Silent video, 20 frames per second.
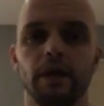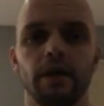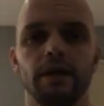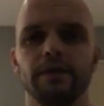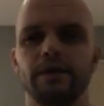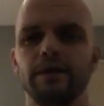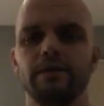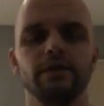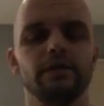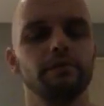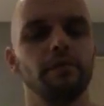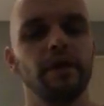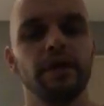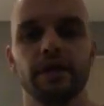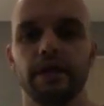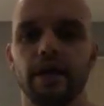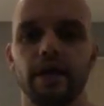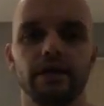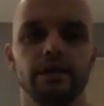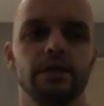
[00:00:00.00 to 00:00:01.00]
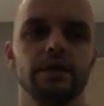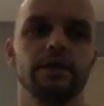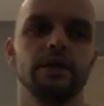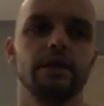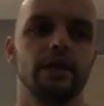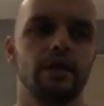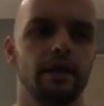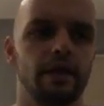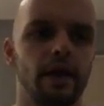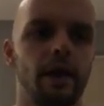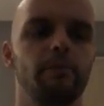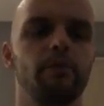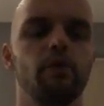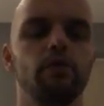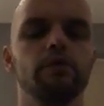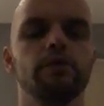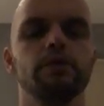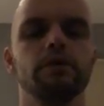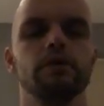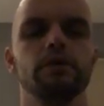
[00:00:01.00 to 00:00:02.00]
and there's many cases, and I'm
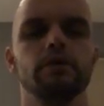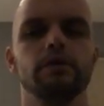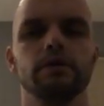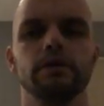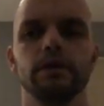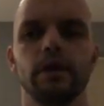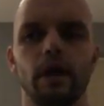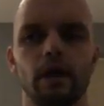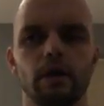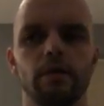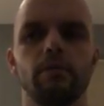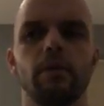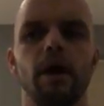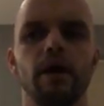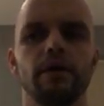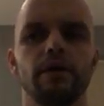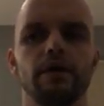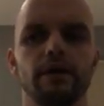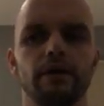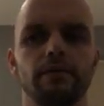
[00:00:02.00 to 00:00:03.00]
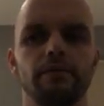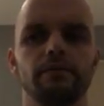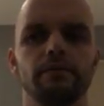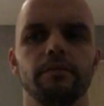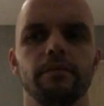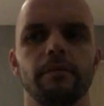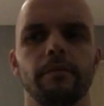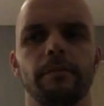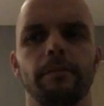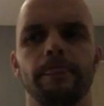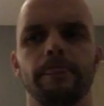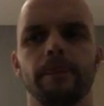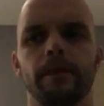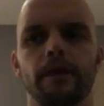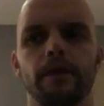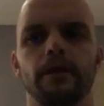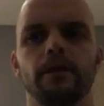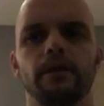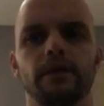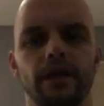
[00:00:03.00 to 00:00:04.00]
going to talk about them
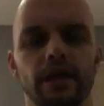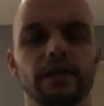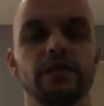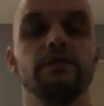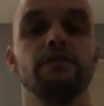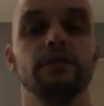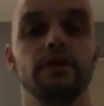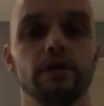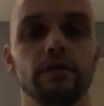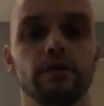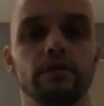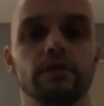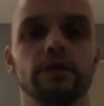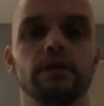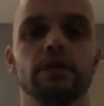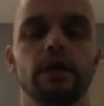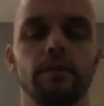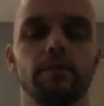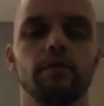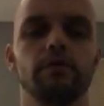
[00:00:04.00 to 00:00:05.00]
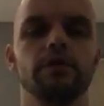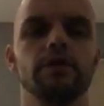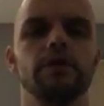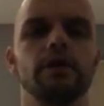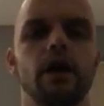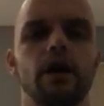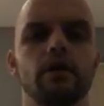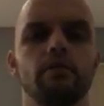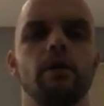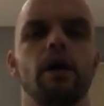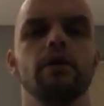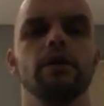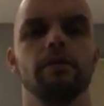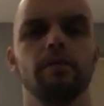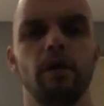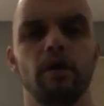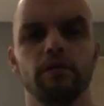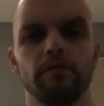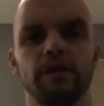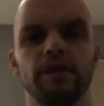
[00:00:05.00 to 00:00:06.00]
in next videos. I'm going to talk
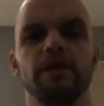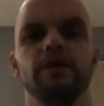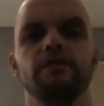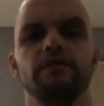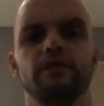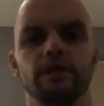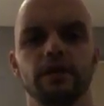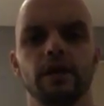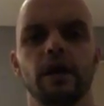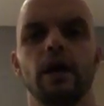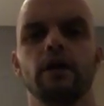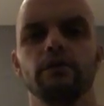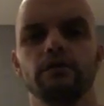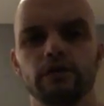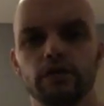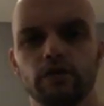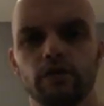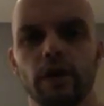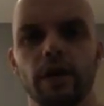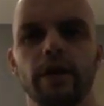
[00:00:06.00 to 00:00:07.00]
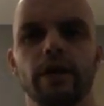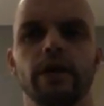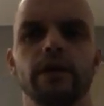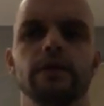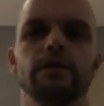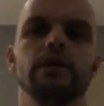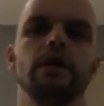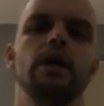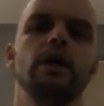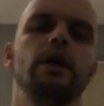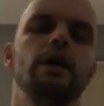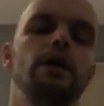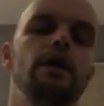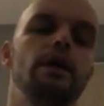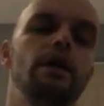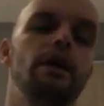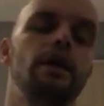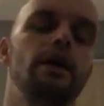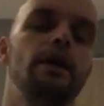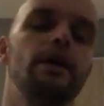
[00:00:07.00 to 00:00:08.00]
about many different kind of trainings,
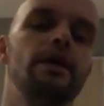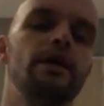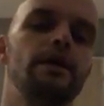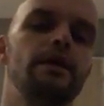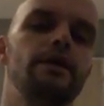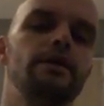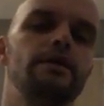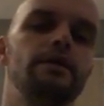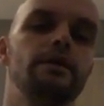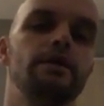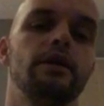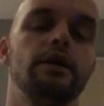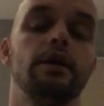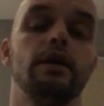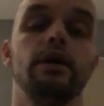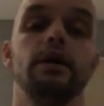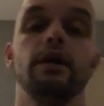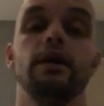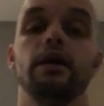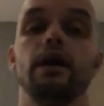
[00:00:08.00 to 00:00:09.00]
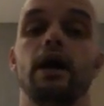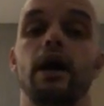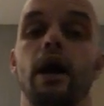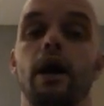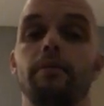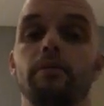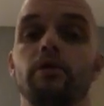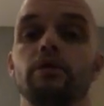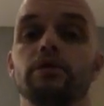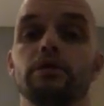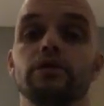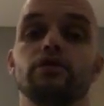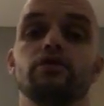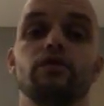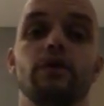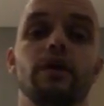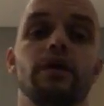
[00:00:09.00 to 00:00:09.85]
and I'm going to